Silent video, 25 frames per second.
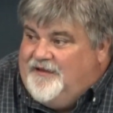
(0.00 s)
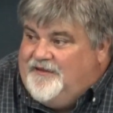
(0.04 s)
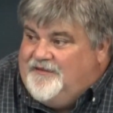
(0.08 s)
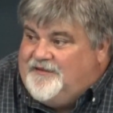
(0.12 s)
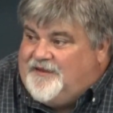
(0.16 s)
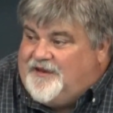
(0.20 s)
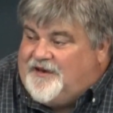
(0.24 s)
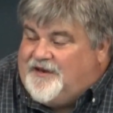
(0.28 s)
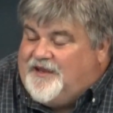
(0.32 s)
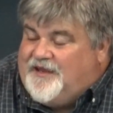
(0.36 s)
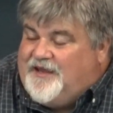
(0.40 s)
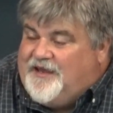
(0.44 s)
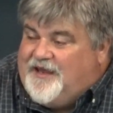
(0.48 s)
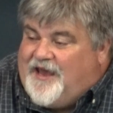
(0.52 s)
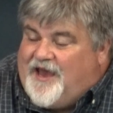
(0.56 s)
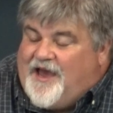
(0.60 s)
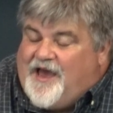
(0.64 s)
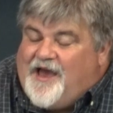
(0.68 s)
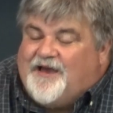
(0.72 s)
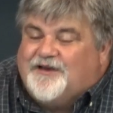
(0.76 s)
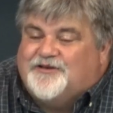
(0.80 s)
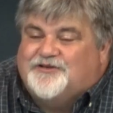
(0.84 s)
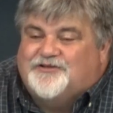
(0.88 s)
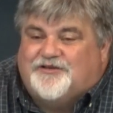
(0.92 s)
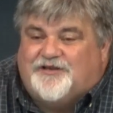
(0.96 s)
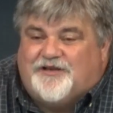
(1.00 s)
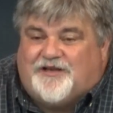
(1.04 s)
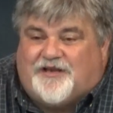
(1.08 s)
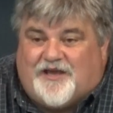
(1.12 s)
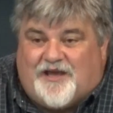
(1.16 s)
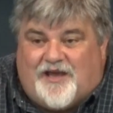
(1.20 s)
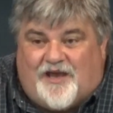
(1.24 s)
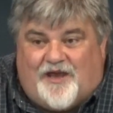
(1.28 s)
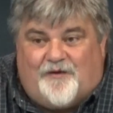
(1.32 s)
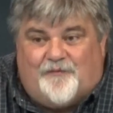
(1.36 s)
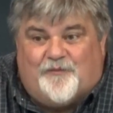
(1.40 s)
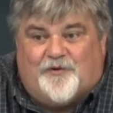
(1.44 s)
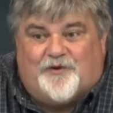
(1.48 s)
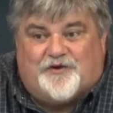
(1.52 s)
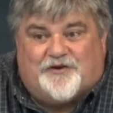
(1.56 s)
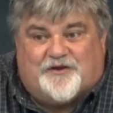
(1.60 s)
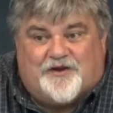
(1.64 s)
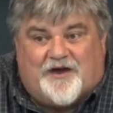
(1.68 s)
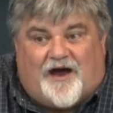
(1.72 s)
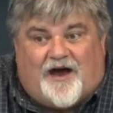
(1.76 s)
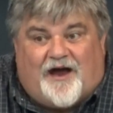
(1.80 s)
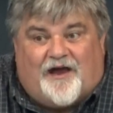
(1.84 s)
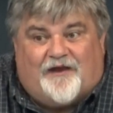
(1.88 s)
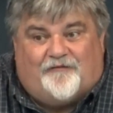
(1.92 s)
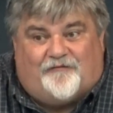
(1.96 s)
that he actually came and
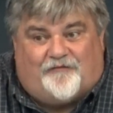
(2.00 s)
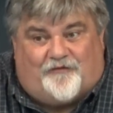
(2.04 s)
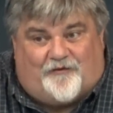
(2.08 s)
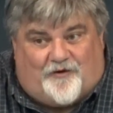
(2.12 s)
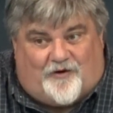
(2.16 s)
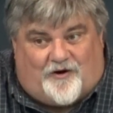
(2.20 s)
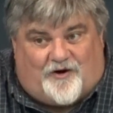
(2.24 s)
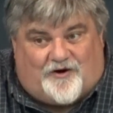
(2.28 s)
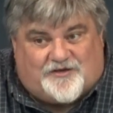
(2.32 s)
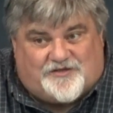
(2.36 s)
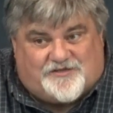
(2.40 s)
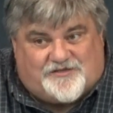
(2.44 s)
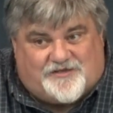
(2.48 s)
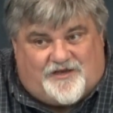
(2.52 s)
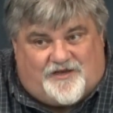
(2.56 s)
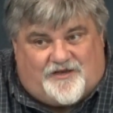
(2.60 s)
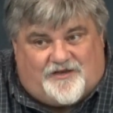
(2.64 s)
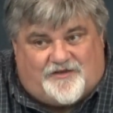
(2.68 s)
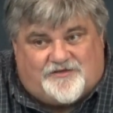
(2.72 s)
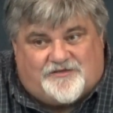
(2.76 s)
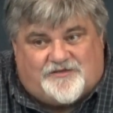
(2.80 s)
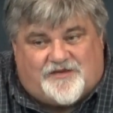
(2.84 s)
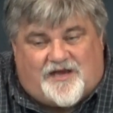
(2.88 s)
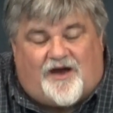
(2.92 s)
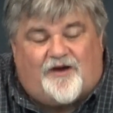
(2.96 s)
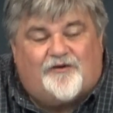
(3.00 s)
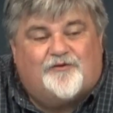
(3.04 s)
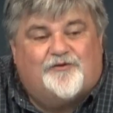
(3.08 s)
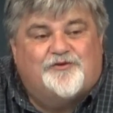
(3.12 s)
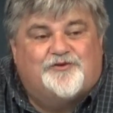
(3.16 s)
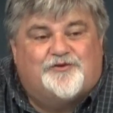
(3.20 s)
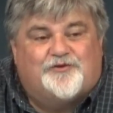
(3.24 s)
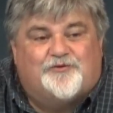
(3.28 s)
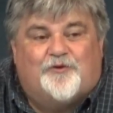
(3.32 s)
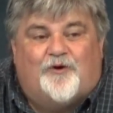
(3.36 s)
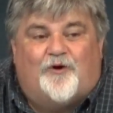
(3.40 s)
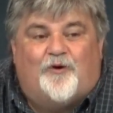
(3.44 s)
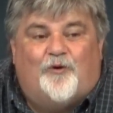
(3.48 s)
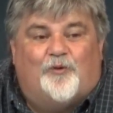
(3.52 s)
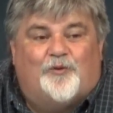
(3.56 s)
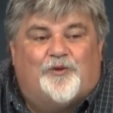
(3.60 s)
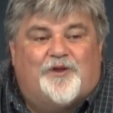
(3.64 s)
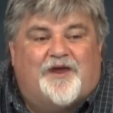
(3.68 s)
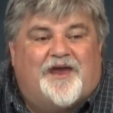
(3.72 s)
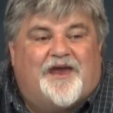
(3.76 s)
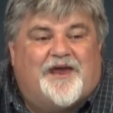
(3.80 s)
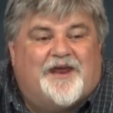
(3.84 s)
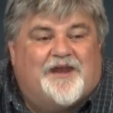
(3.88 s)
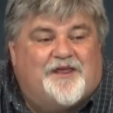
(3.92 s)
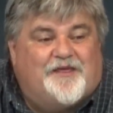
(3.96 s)
died for our sins, how could you
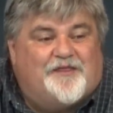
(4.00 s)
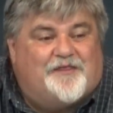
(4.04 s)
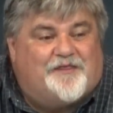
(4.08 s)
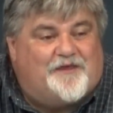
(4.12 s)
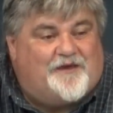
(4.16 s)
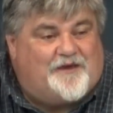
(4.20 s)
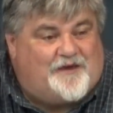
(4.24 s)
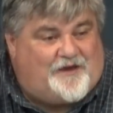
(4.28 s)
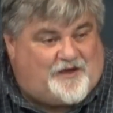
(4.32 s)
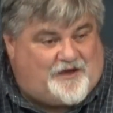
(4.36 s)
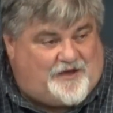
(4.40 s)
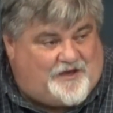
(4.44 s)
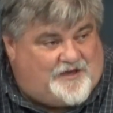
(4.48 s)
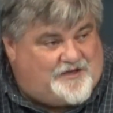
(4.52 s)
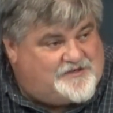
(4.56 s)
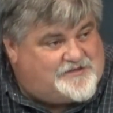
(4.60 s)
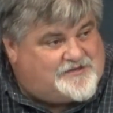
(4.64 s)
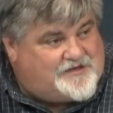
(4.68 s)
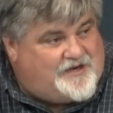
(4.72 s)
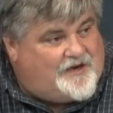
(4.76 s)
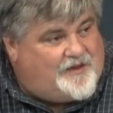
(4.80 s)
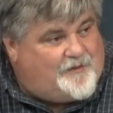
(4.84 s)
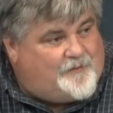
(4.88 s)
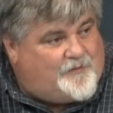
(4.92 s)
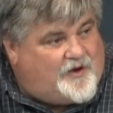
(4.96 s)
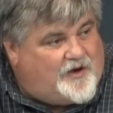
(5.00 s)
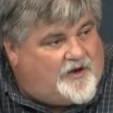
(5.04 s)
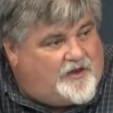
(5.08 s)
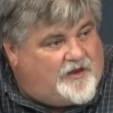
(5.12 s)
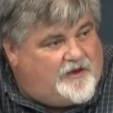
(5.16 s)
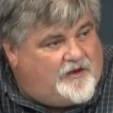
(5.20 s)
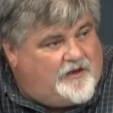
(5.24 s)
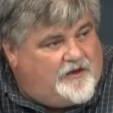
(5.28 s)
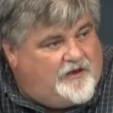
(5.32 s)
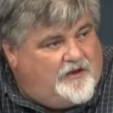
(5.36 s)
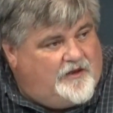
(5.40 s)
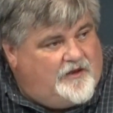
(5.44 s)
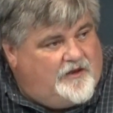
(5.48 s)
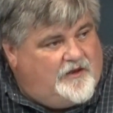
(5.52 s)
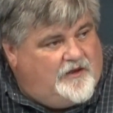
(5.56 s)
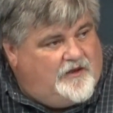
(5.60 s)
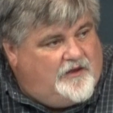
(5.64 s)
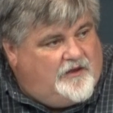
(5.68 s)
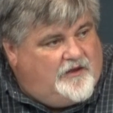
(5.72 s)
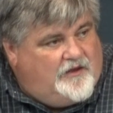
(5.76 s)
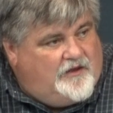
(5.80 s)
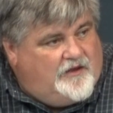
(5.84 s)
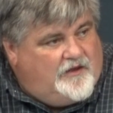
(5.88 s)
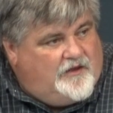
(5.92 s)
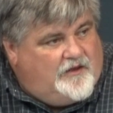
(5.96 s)
hold anything against anybody?
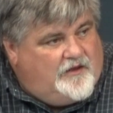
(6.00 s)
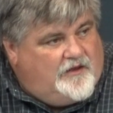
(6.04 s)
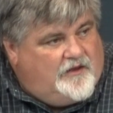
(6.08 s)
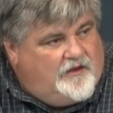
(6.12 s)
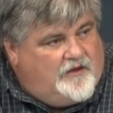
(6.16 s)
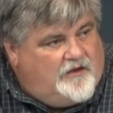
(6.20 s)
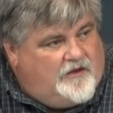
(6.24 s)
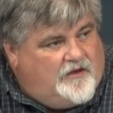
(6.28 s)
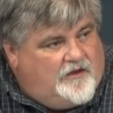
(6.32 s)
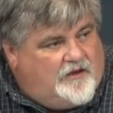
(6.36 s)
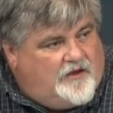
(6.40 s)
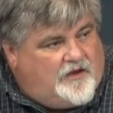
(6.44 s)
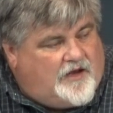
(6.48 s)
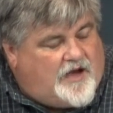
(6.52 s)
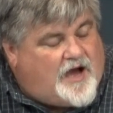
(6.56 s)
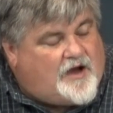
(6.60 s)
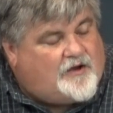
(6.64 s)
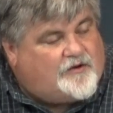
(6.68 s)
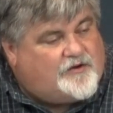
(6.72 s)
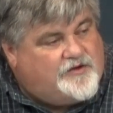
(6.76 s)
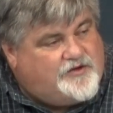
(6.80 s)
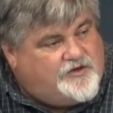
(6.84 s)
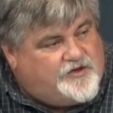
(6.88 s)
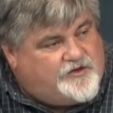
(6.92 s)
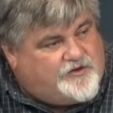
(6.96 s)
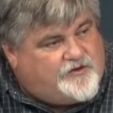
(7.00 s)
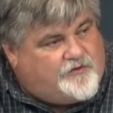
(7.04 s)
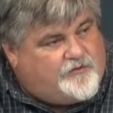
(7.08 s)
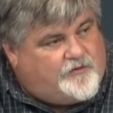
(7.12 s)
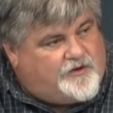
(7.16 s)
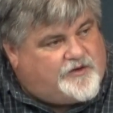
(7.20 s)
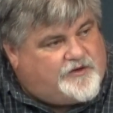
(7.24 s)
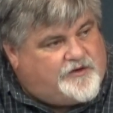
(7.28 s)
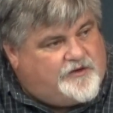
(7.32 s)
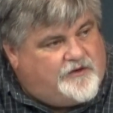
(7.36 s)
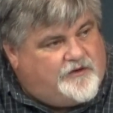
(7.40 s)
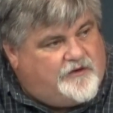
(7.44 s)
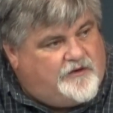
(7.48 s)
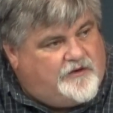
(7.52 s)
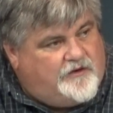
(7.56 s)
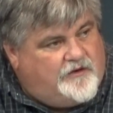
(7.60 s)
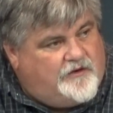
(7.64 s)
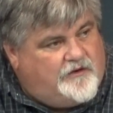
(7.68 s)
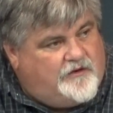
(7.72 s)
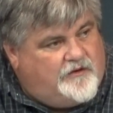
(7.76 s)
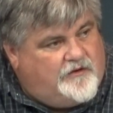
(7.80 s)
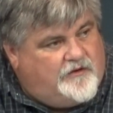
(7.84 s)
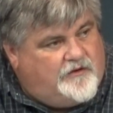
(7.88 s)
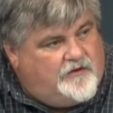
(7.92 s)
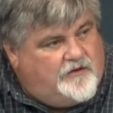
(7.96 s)
How can you do it?
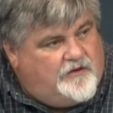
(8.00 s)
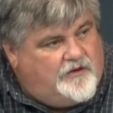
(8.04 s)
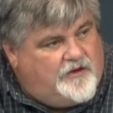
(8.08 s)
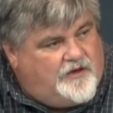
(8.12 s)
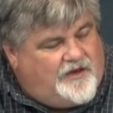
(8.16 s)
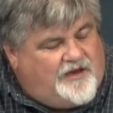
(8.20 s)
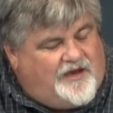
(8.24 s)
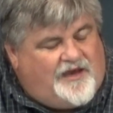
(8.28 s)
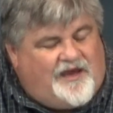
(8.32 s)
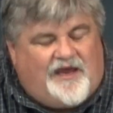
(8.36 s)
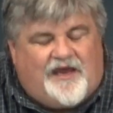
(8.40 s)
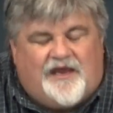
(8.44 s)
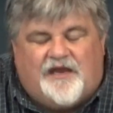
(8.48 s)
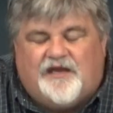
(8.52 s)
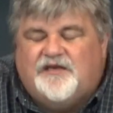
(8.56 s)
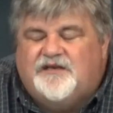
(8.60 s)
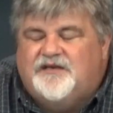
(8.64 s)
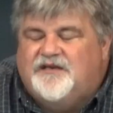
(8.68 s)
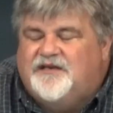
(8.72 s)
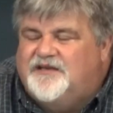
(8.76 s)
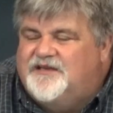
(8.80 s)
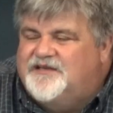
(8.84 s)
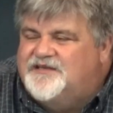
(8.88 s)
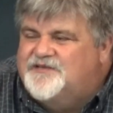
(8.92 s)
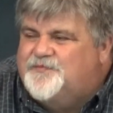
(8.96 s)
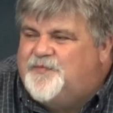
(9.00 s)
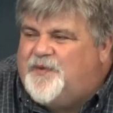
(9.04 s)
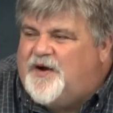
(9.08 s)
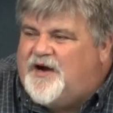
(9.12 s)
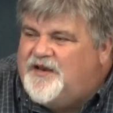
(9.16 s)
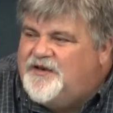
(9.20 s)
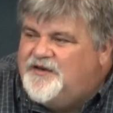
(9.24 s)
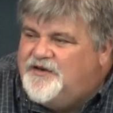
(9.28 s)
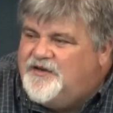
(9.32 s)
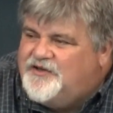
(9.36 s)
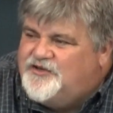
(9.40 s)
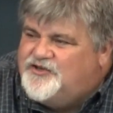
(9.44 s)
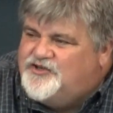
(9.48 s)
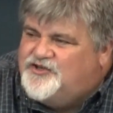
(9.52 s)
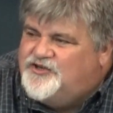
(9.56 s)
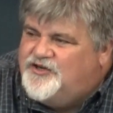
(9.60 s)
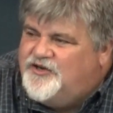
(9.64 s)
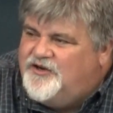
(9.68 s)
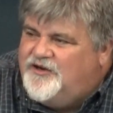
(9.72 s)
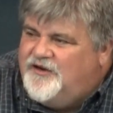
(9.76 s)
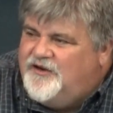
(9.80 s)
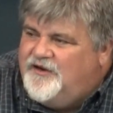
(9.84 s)
Hate is bondage.